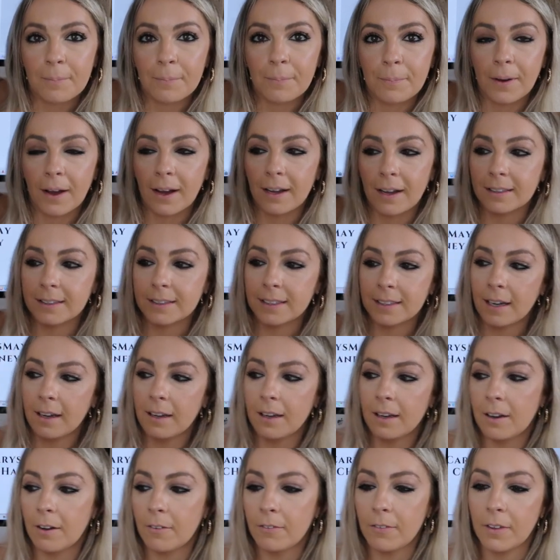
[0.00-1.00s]
but I
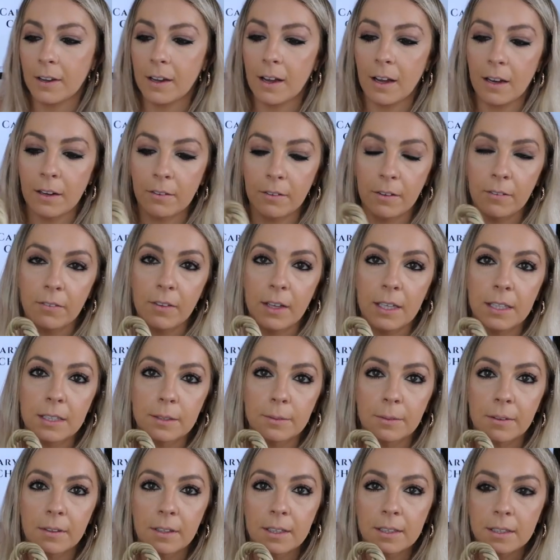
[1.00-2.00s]
love the colour of
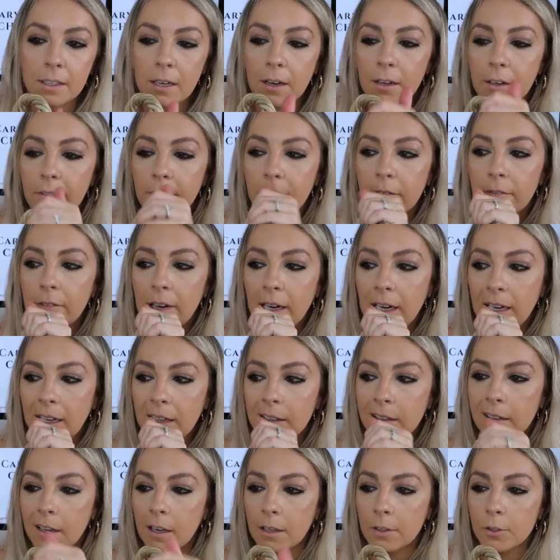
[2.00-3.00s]
this one. It's kind of a really
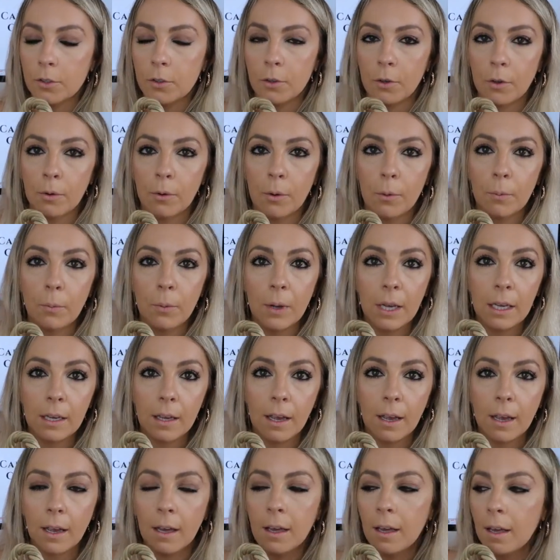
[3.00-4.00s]
natural
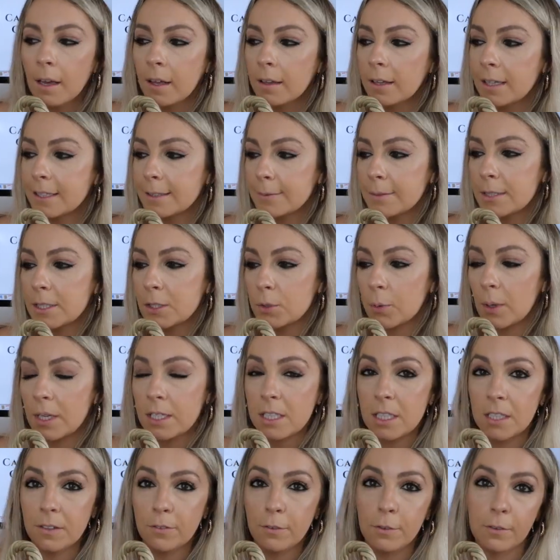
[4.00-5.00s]
wicker. This was
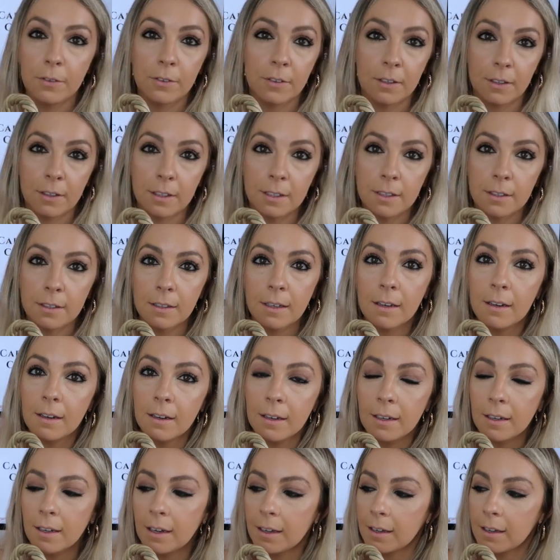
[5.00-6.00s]

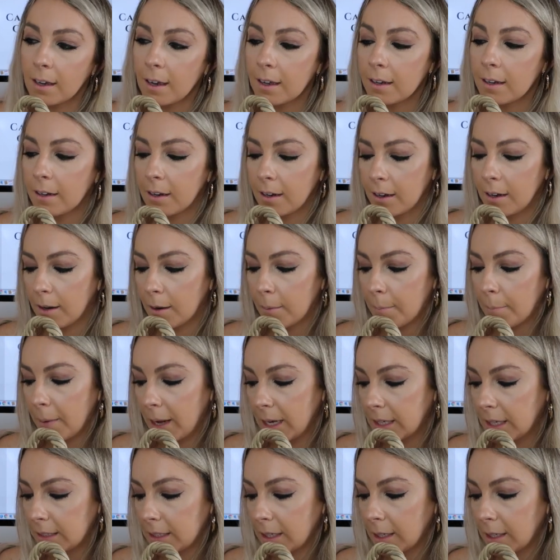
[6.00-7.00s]
$24.99, again an
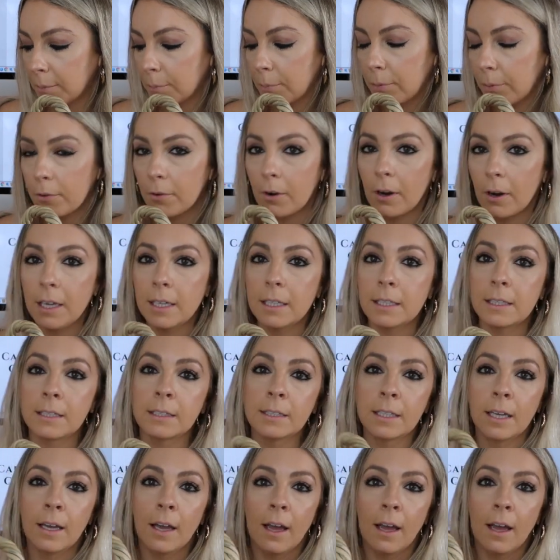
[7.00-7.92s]
amazing price.